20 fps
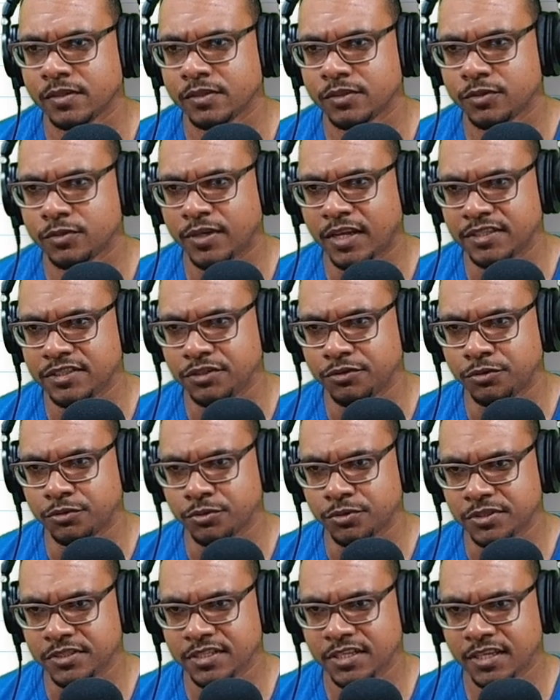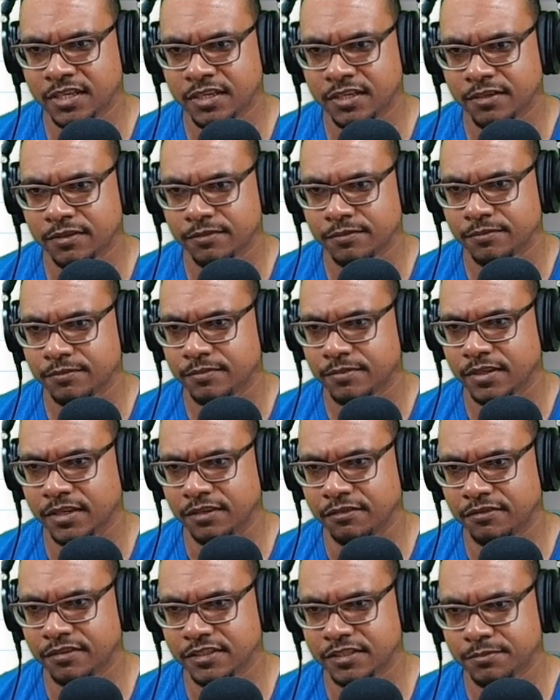So that's the rows here in
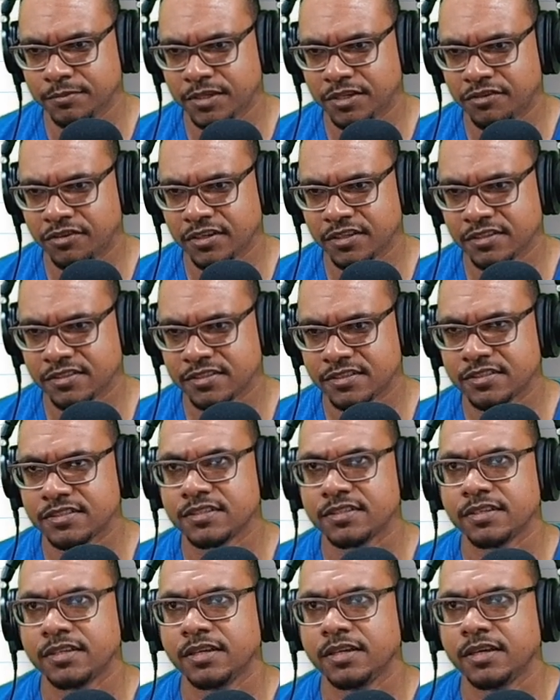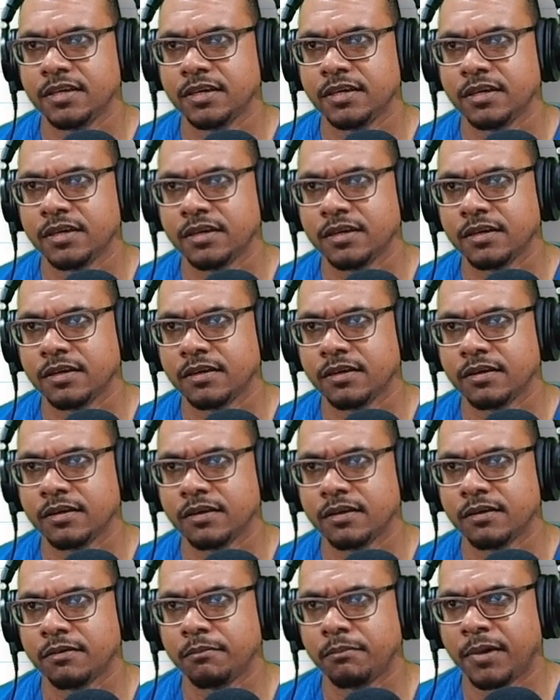the first matrix
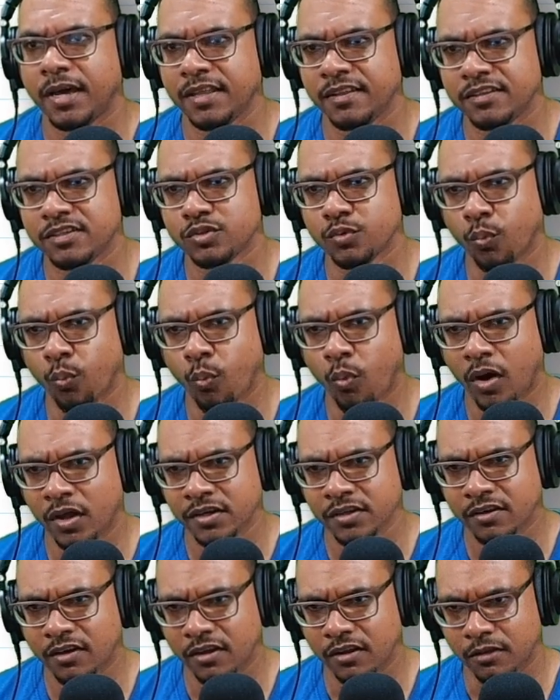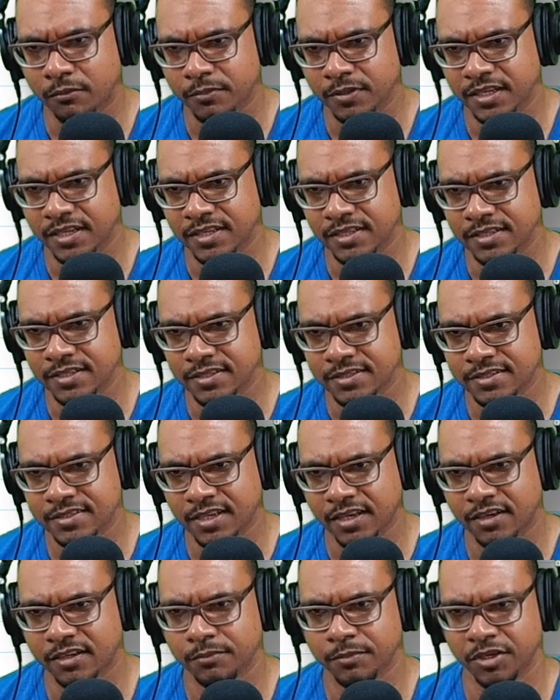by this one column in the
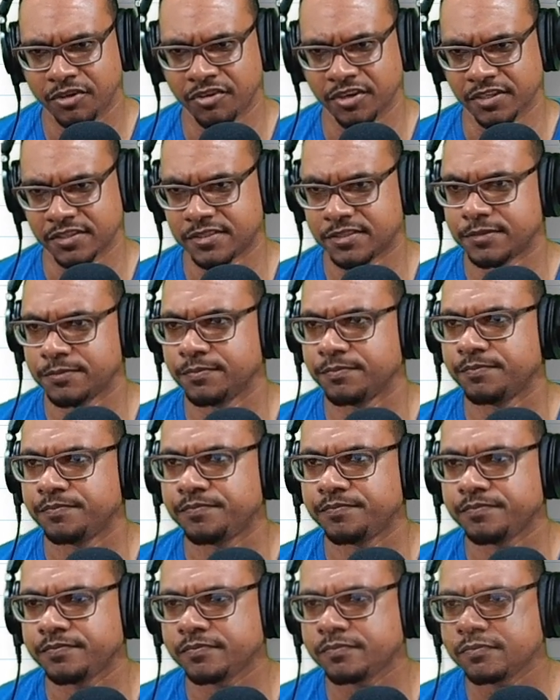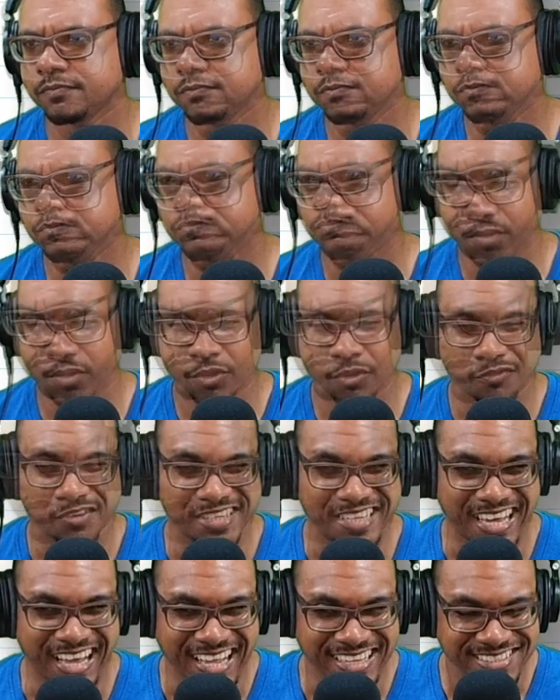second matrix. So for
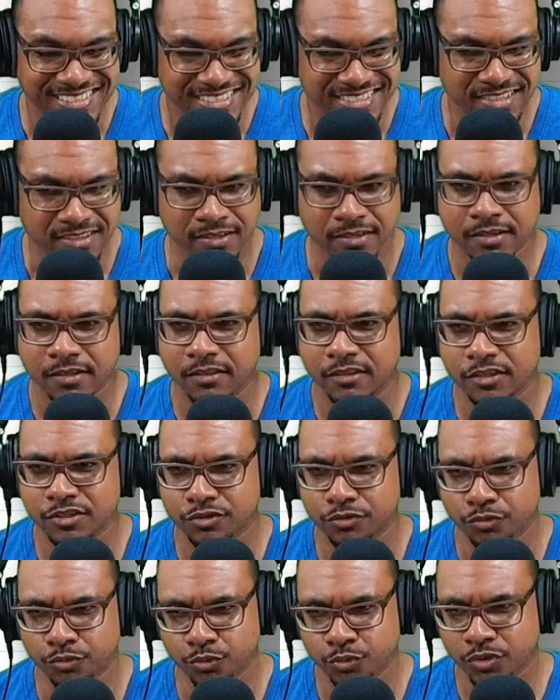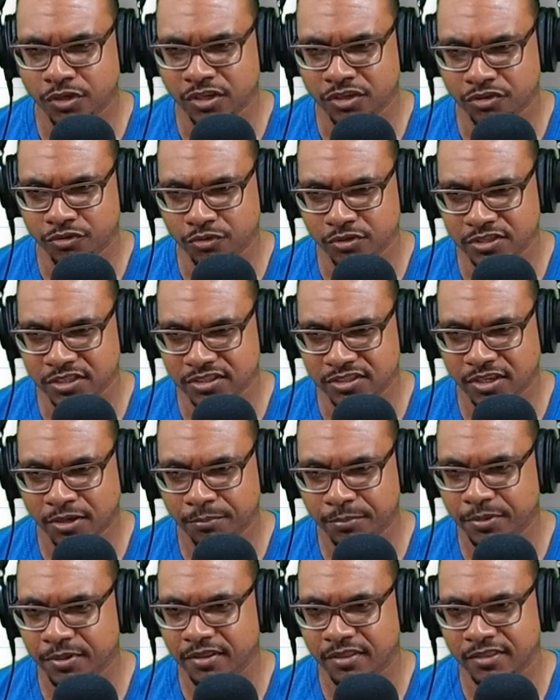the answer, this row controls the
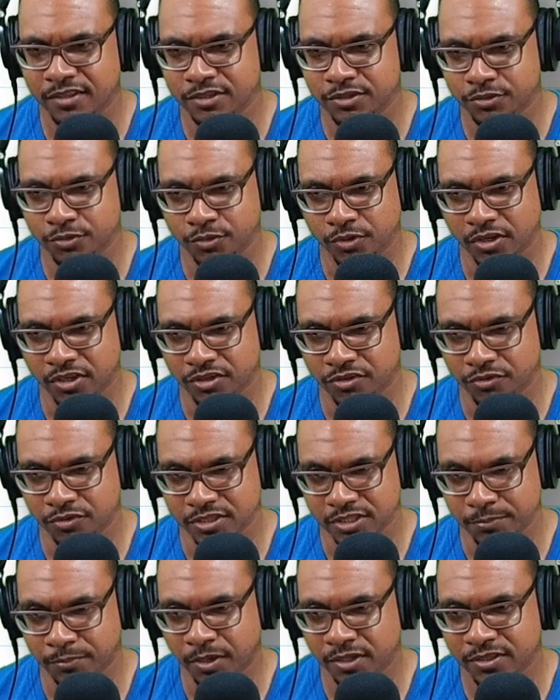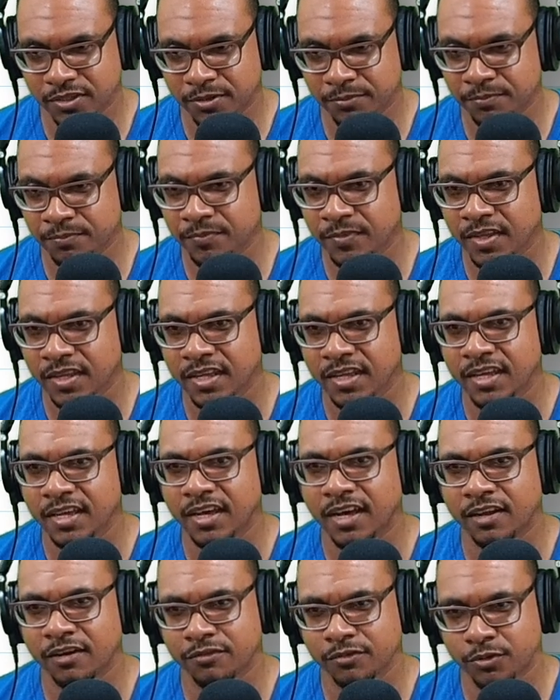top, this row controls the bottom,
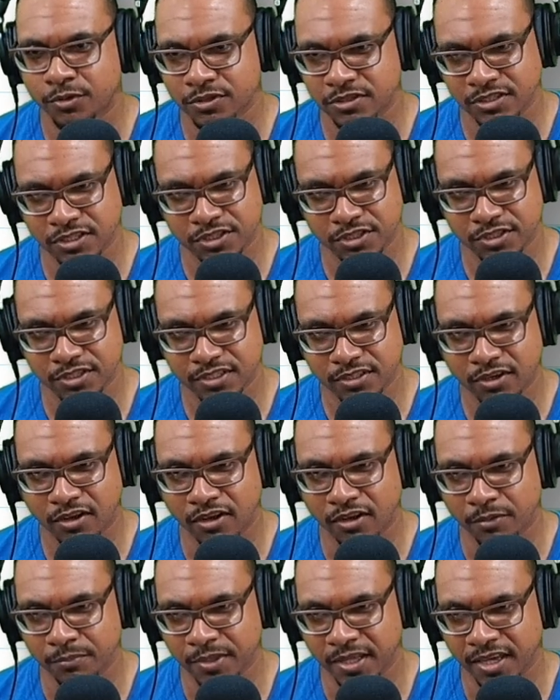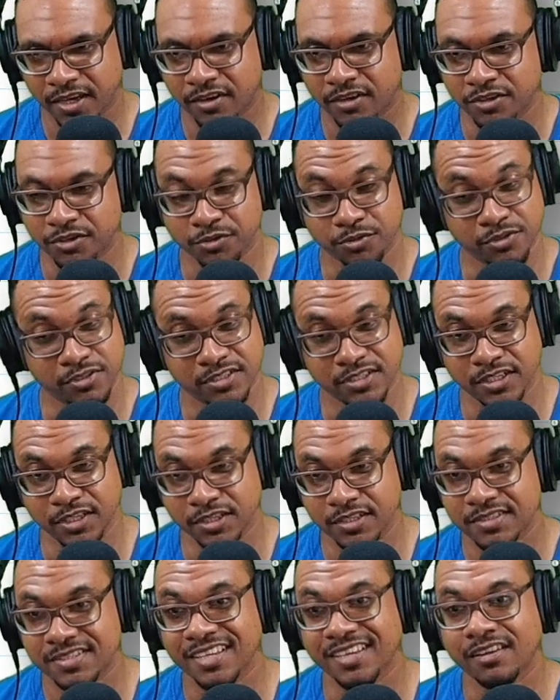and of course this column here controls the
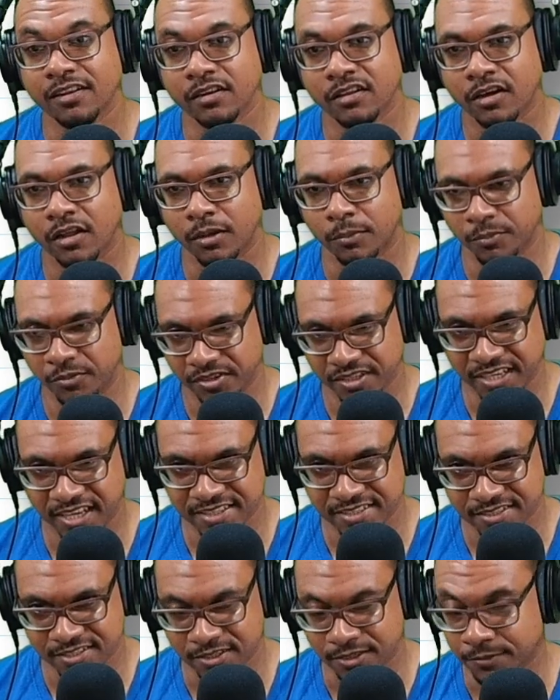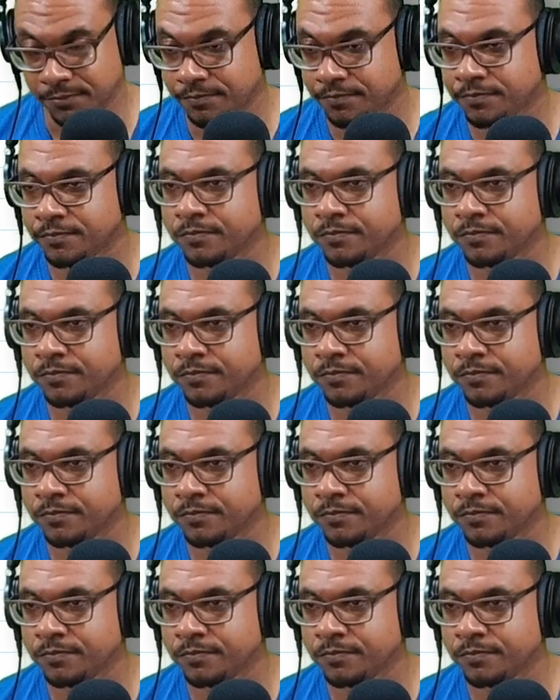single column for the answer.